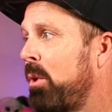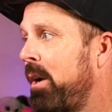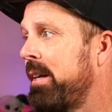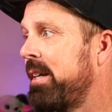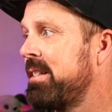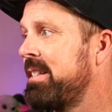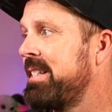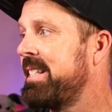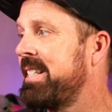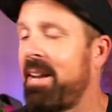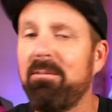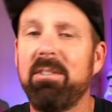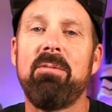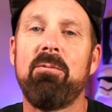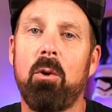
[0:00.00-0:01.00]
products,
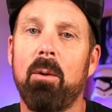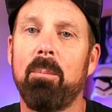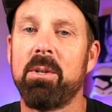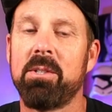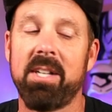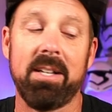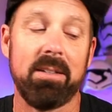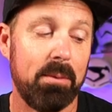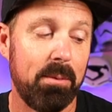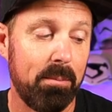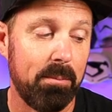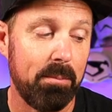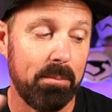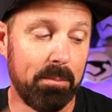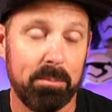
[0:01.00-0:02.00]
seventy-four percent
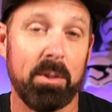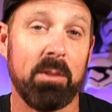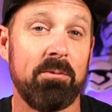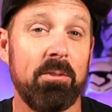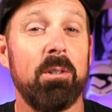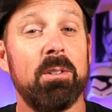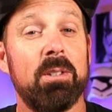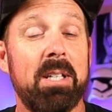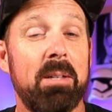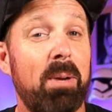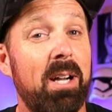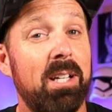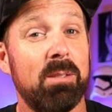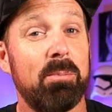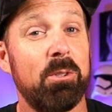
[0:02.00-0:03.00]
preferred the
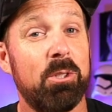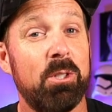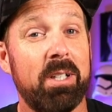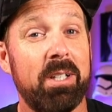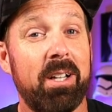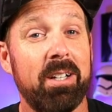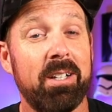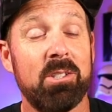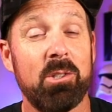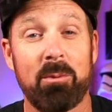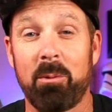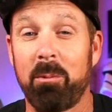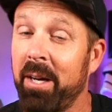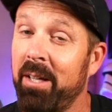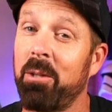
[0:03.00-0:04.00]
Impossible Chicken Nuggets
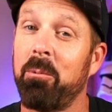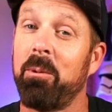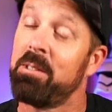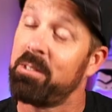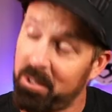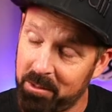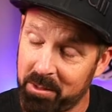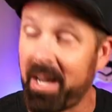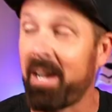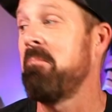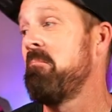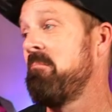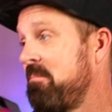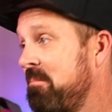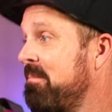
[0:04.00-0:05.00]
over regular ones. Okay,
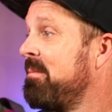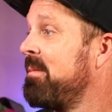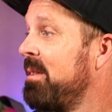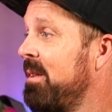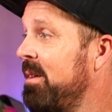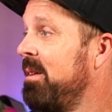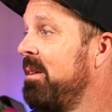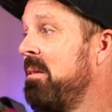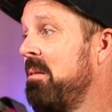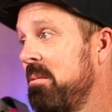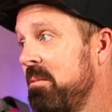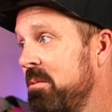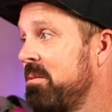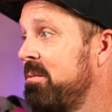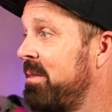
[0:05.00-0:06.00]

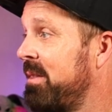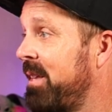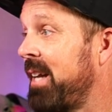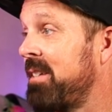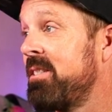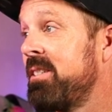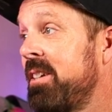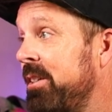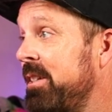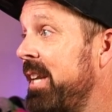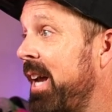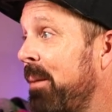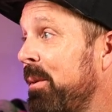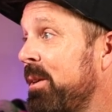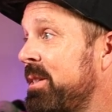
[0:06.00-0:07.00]
that's a good
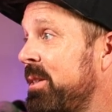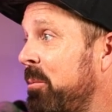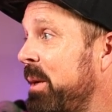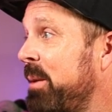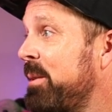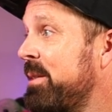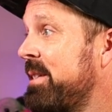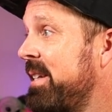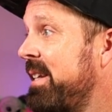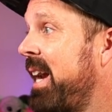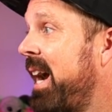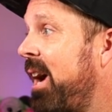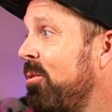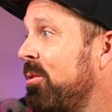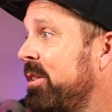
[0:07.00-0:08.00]
number, so we will see
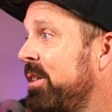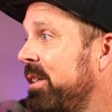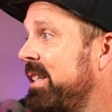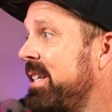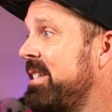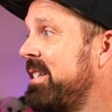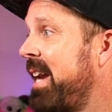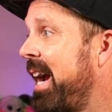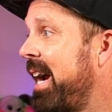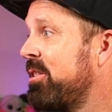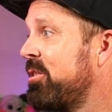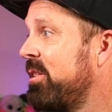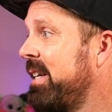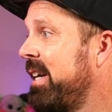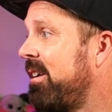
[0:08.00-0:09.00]
how good these
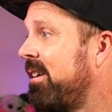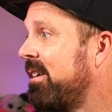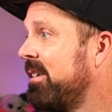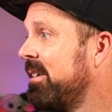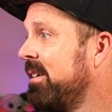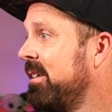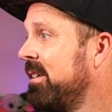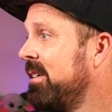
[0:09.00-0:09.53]
actually are.